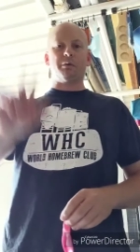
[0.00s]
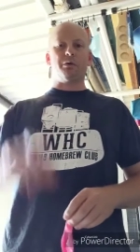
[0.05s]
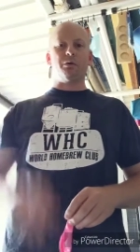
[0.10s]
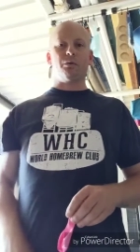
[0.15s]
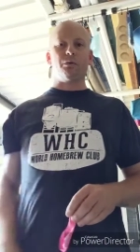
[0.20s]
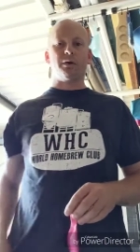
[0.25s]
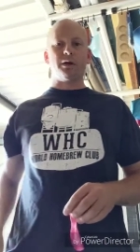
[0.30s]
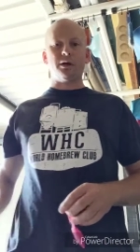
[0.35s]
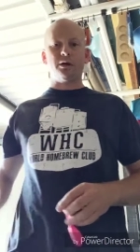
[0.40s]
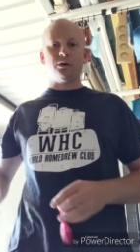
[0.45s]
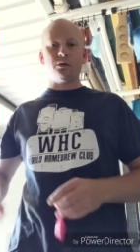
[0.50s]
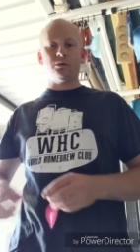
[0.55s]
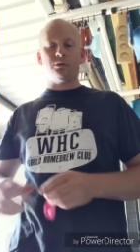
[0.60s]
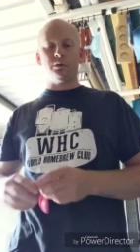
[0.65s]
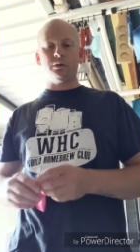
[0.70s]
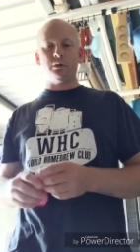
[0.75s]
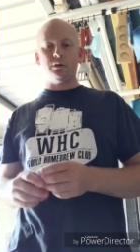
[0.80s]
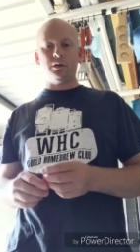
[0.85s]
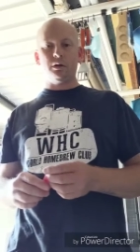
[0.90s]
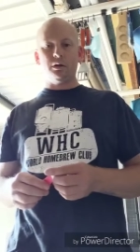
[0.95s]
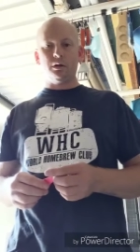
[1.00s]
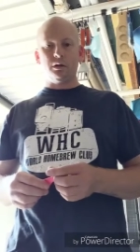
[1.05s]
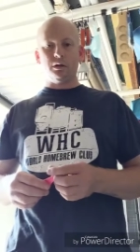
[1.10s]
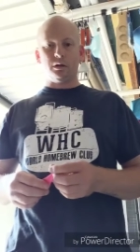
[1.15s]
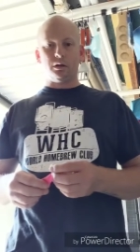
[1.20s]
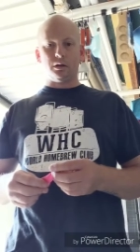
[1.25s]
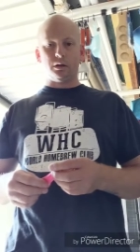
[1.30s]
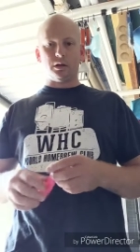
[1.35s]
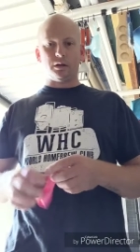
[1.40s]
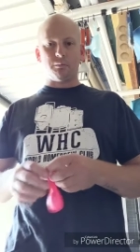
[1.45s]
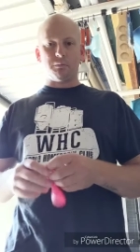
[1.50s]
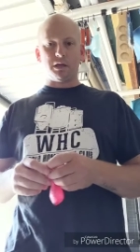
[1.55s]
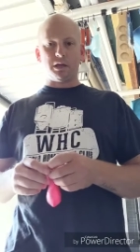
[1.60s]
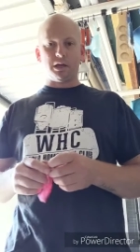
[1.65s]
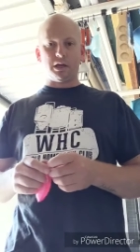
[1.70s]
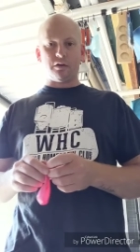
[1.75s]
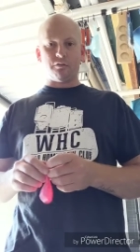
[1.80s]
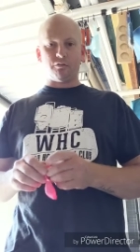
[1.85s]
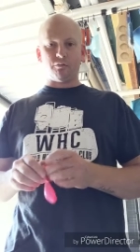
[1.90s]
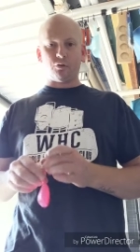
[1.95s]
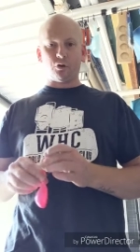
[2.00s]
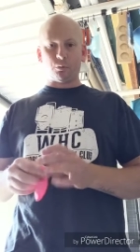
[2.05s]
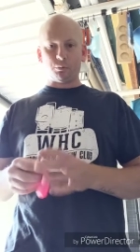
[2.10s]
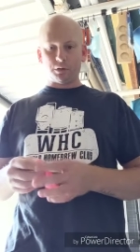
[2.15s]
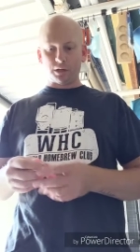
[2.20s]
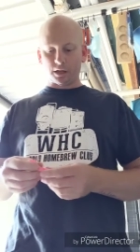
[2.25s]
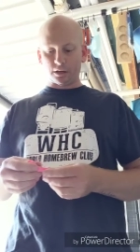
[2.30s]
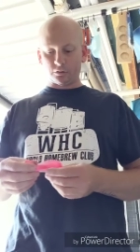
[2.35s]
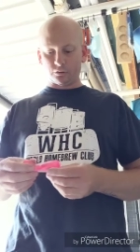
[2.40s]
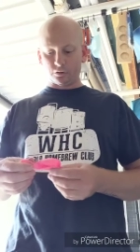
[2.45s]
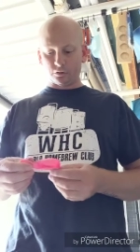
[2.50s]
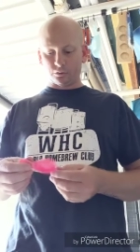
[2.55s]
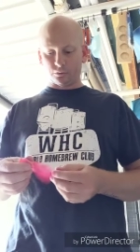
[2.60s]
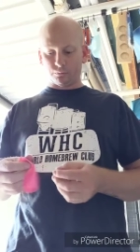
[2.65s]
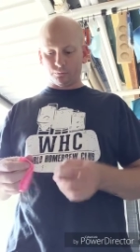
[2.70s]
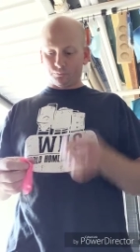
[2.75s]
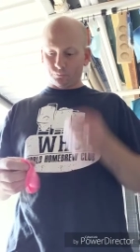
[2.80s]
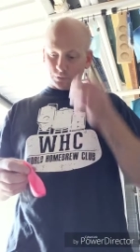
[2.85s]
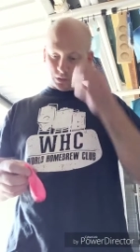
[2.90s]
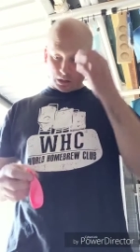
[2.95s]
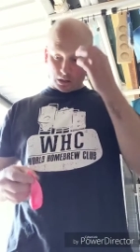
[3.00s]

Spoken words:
we all going? Mick here from Hop Cartel.